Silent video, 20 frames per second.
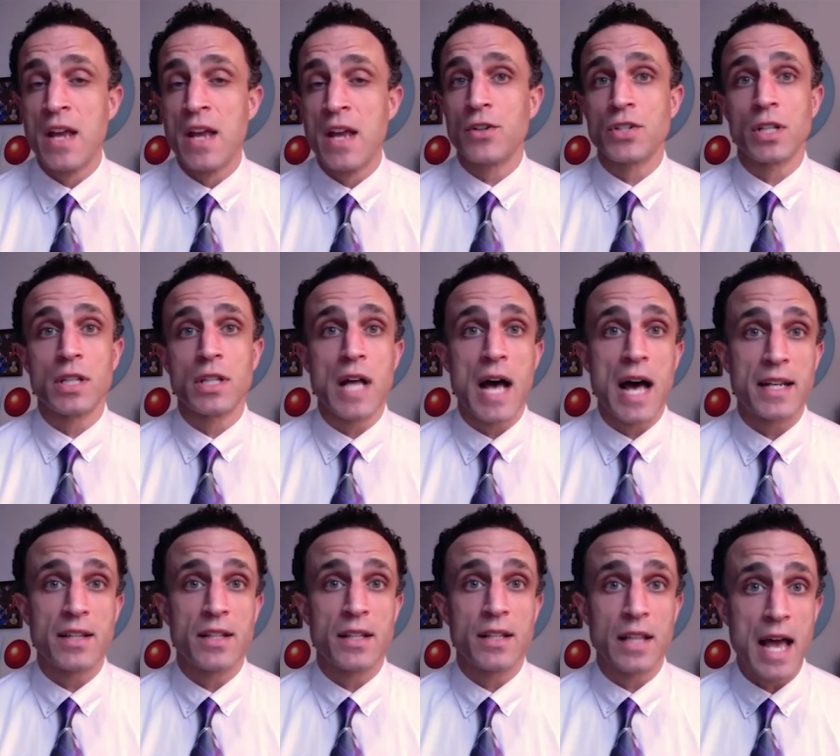There's a
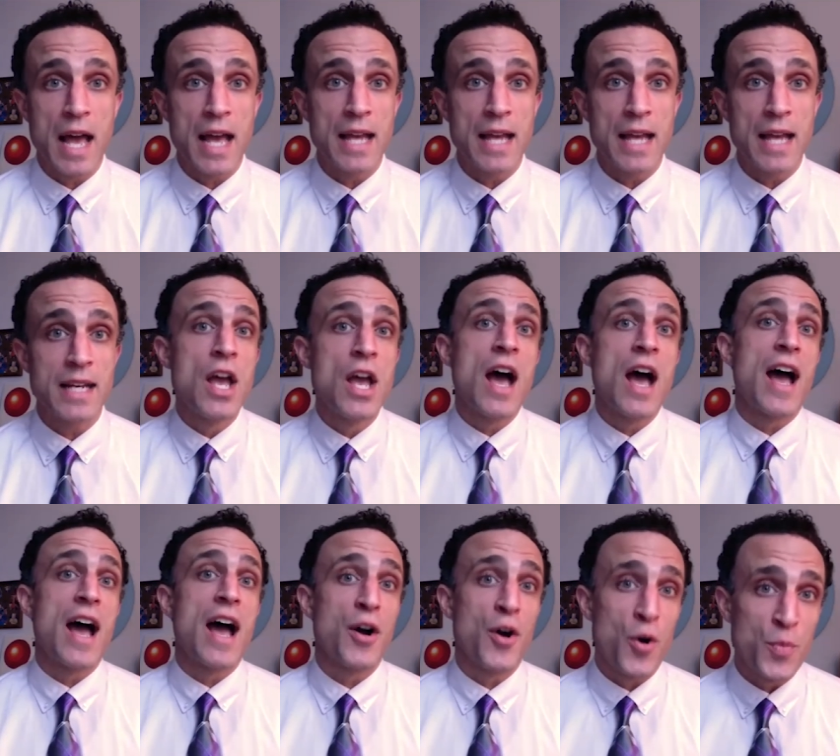lot on the line.
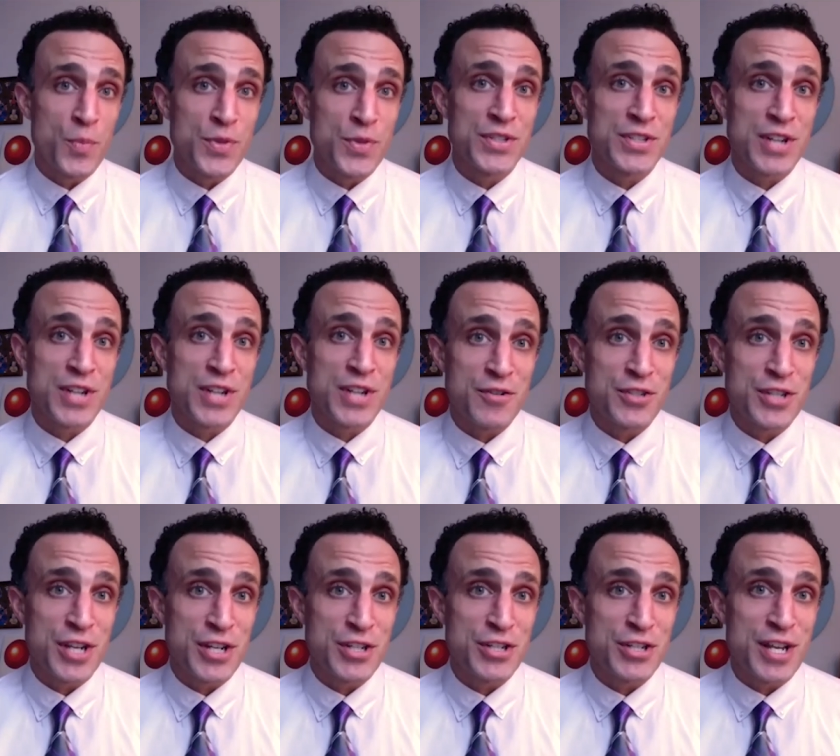I hope this
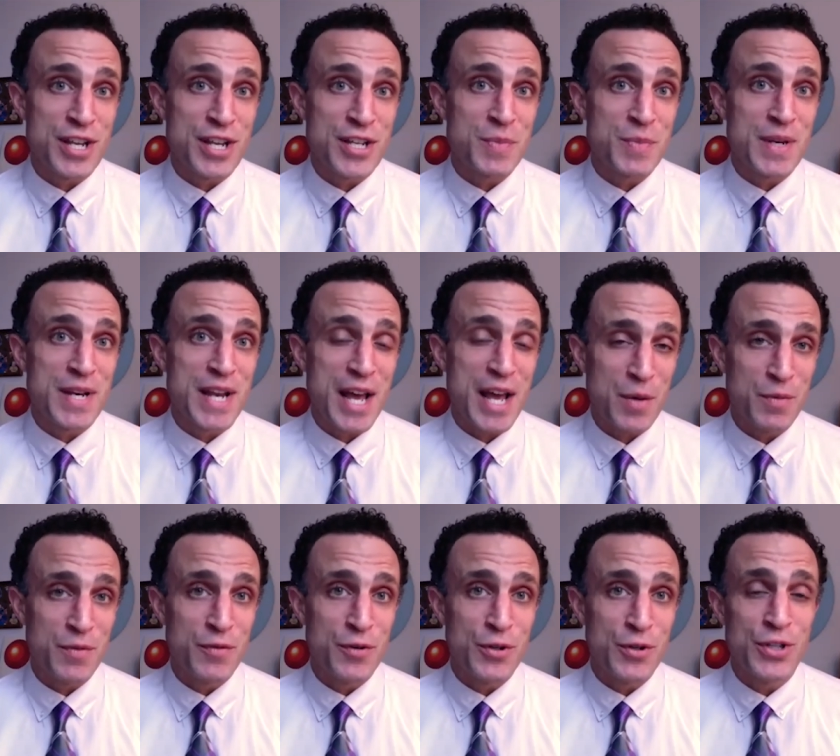conversation has been
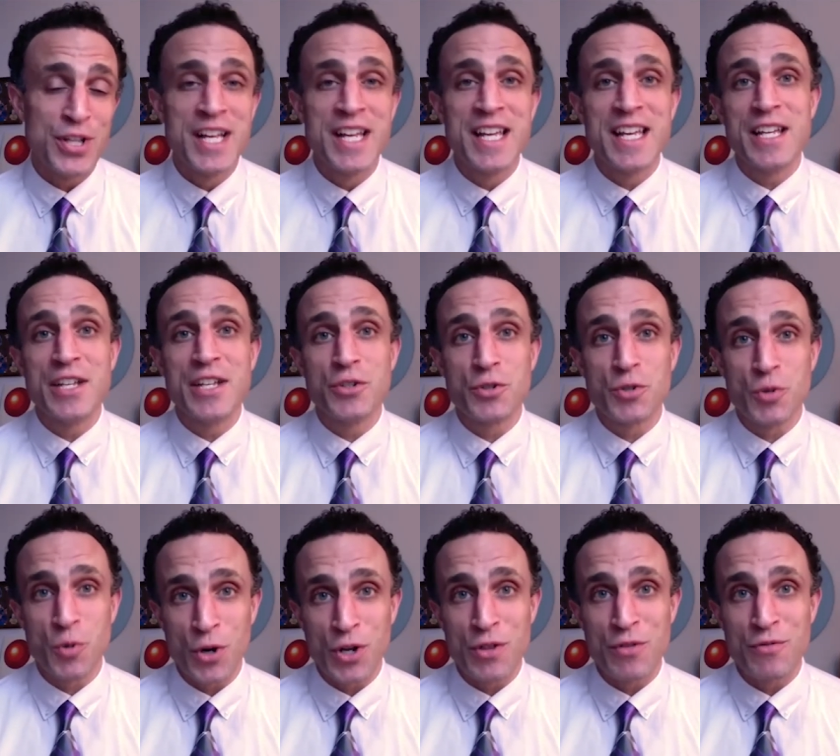helpful in
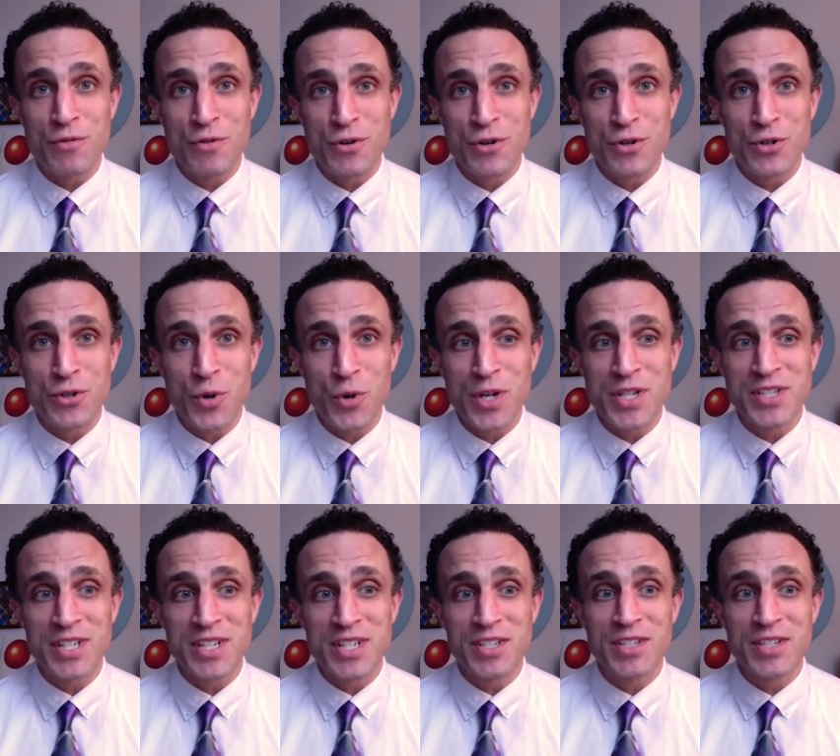sorting through your
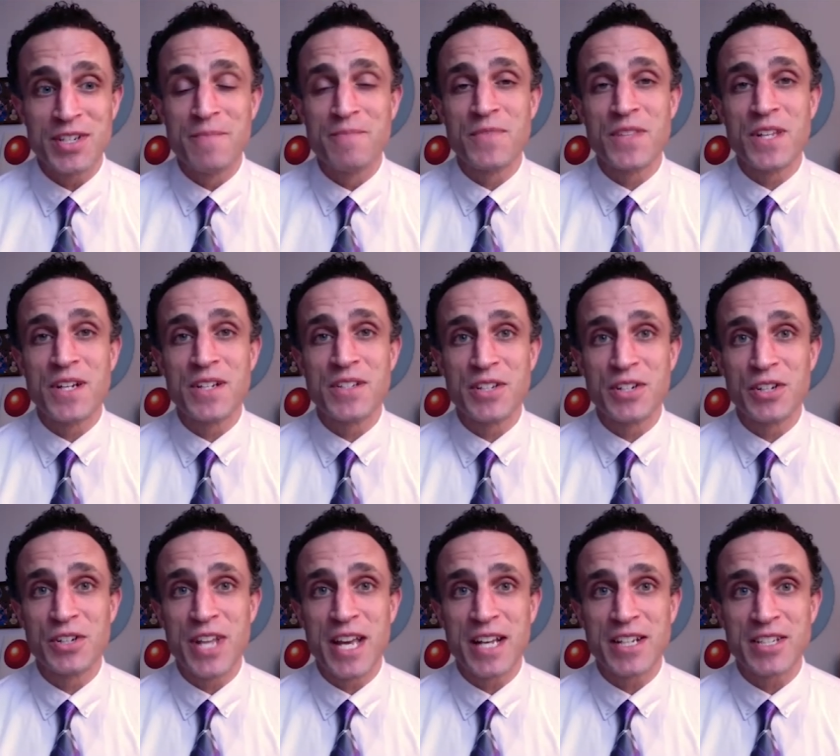choices. Until
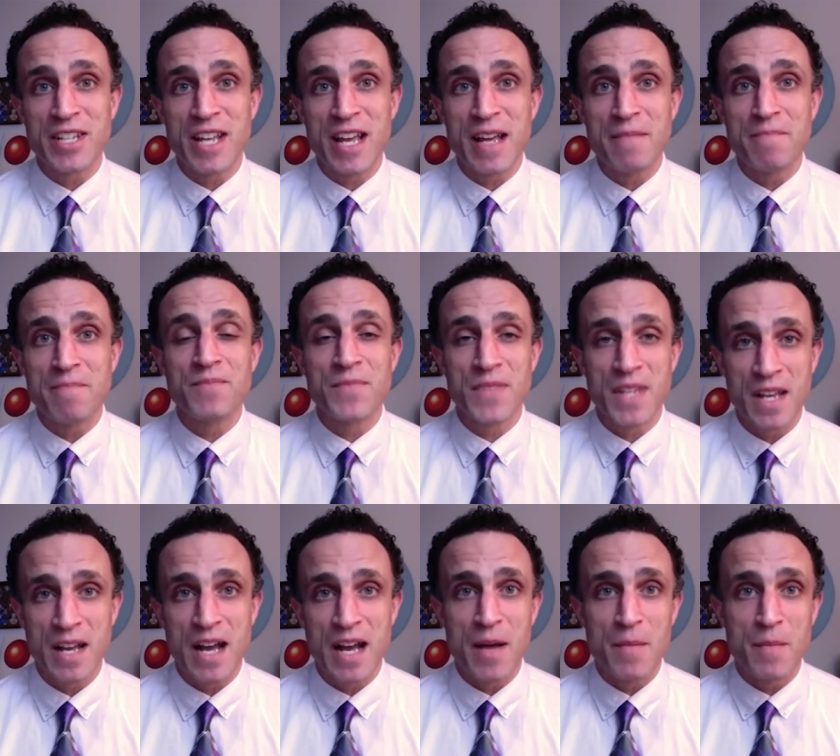next time,
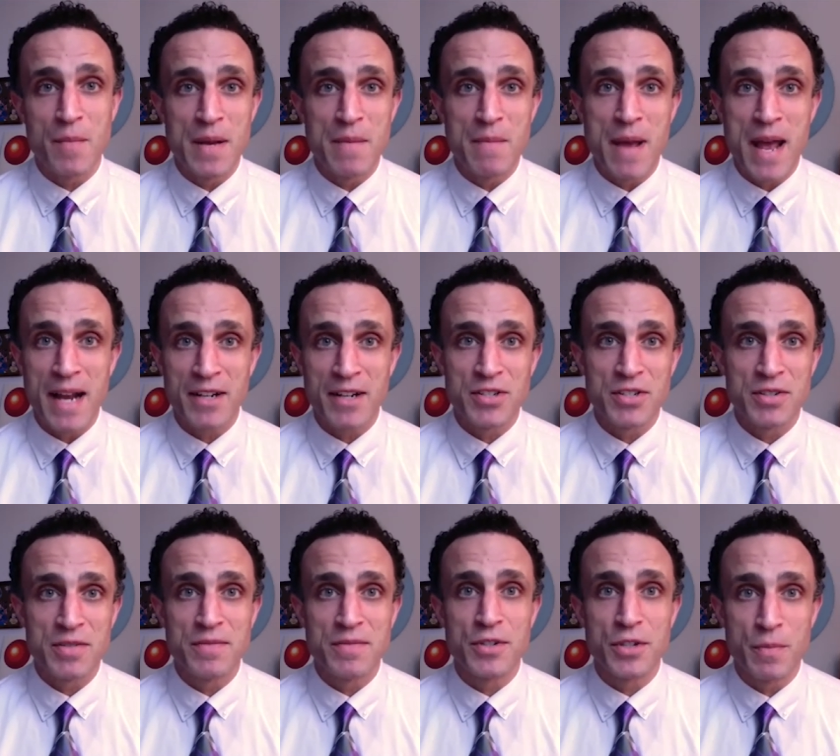I'm Ben
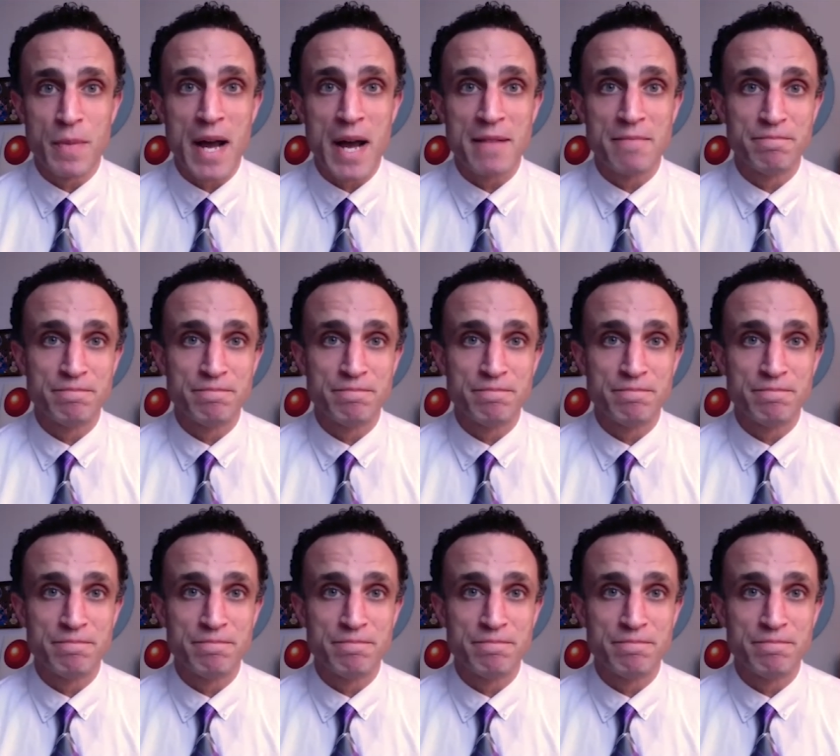Max. Goodbye.